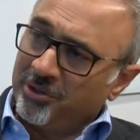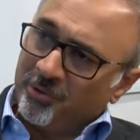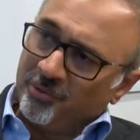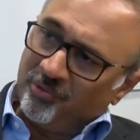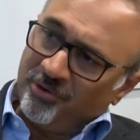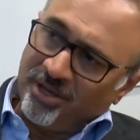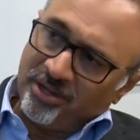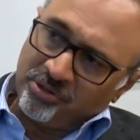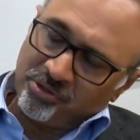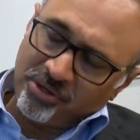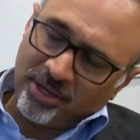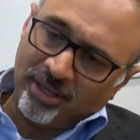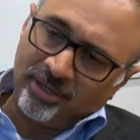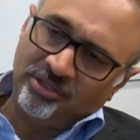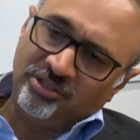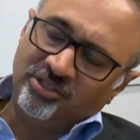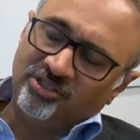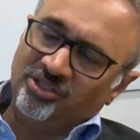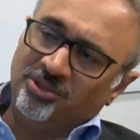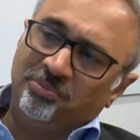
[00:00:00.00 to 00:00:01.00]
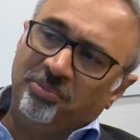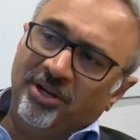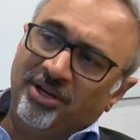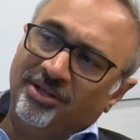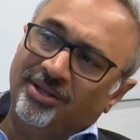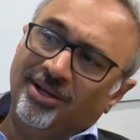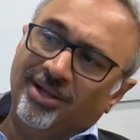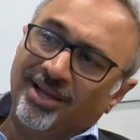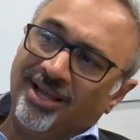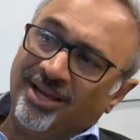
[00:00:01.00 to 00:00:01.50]
We had to
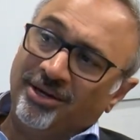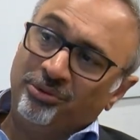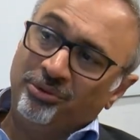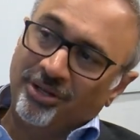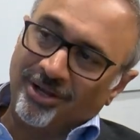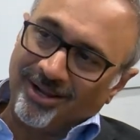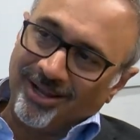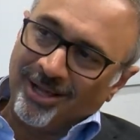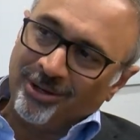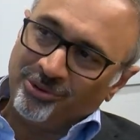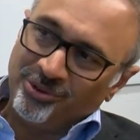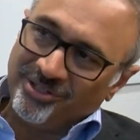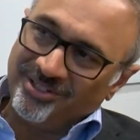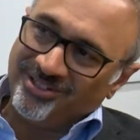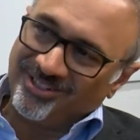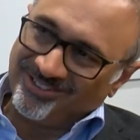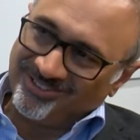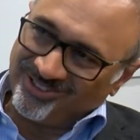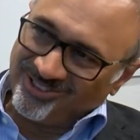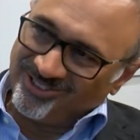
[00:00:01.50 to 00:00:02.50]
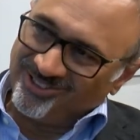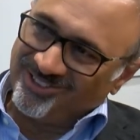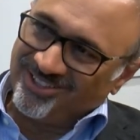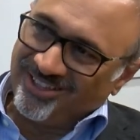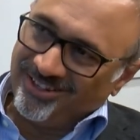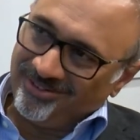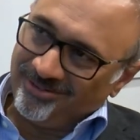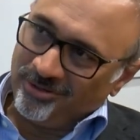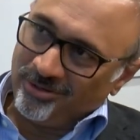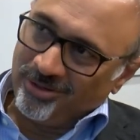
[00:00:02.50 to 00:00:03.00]
anticipate the cloud. The cloud didn't exist
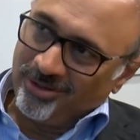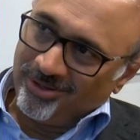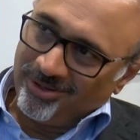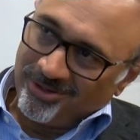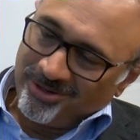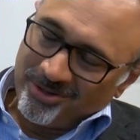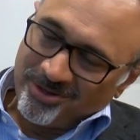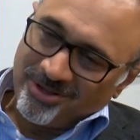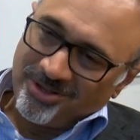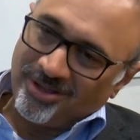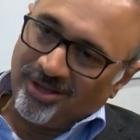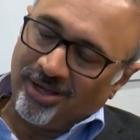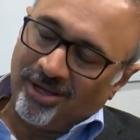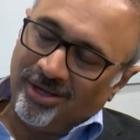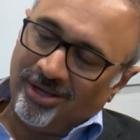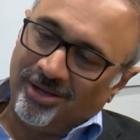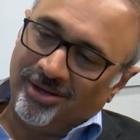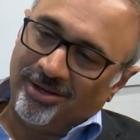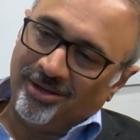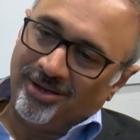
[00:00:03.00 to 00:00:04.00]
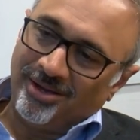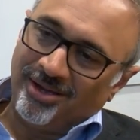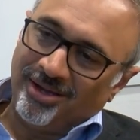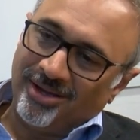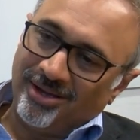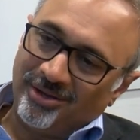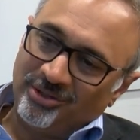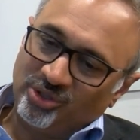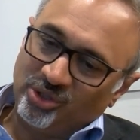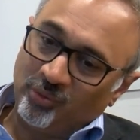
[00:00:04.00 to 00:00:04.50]
then. Mm-hmm.
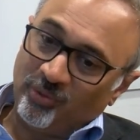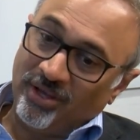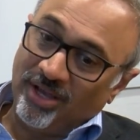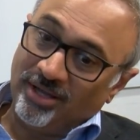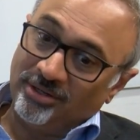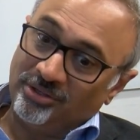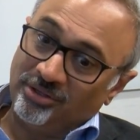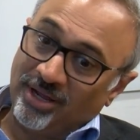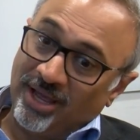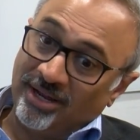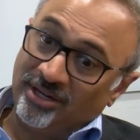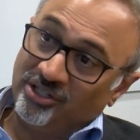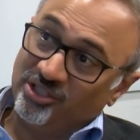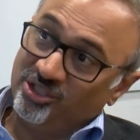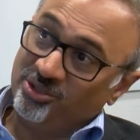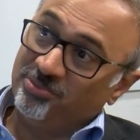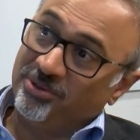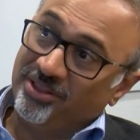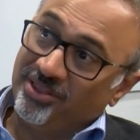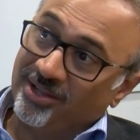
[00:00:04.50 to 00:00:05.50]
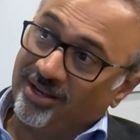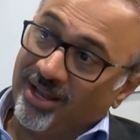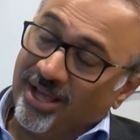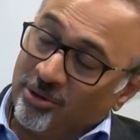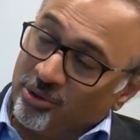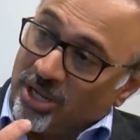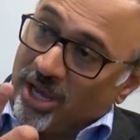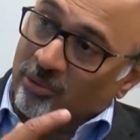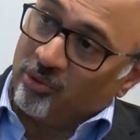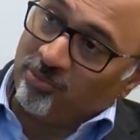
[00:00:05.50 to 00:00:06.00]
So we had to anticipate the
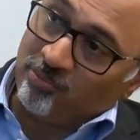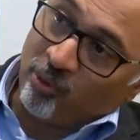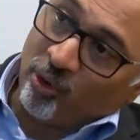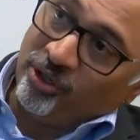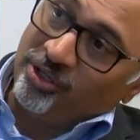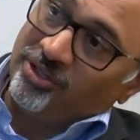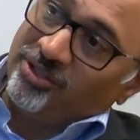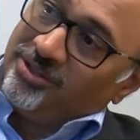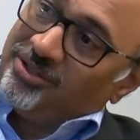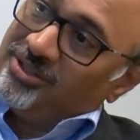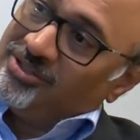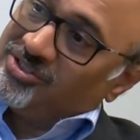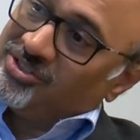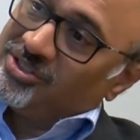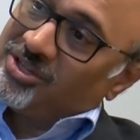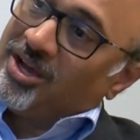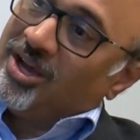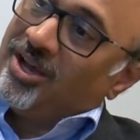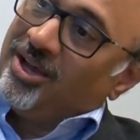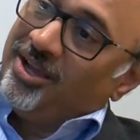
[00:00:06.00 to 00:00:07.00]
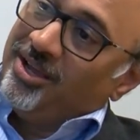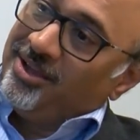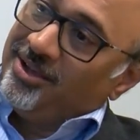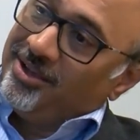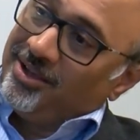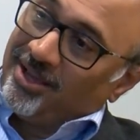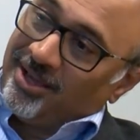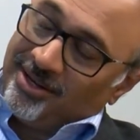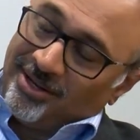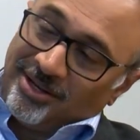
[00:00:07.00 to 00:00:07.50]
cloud. I would point at the sky,
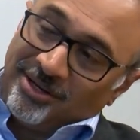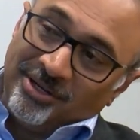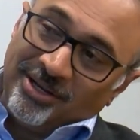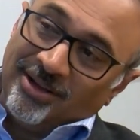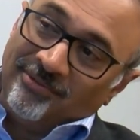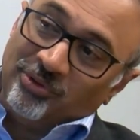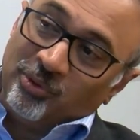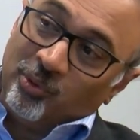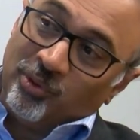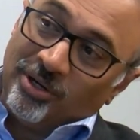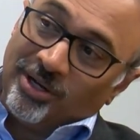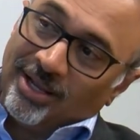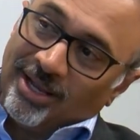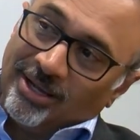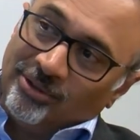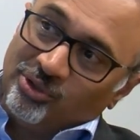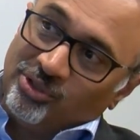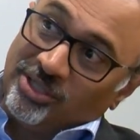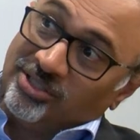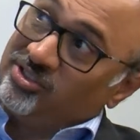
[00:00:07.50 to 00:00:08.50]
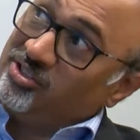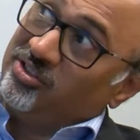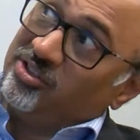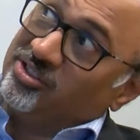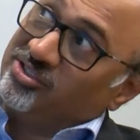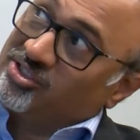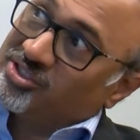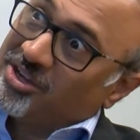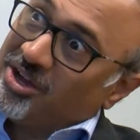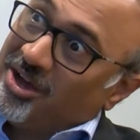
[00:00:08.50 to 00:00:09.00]
and I didn't have the word cloud, so I'd say the
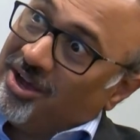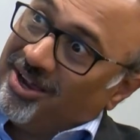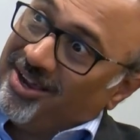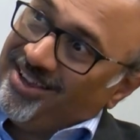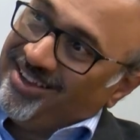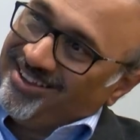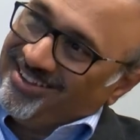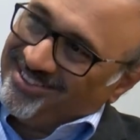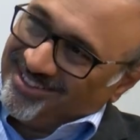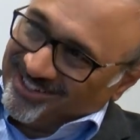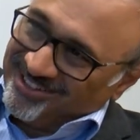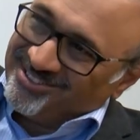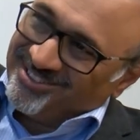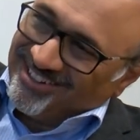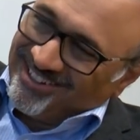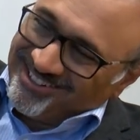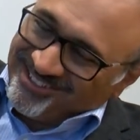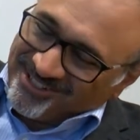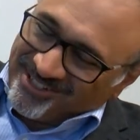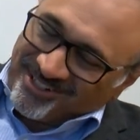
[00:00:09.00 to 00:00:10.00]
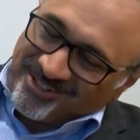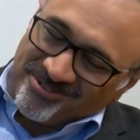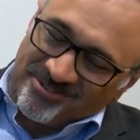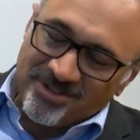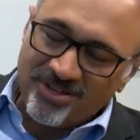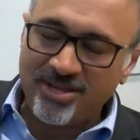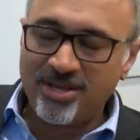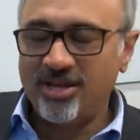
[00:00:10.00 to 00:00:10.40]
sky, the internet, you know.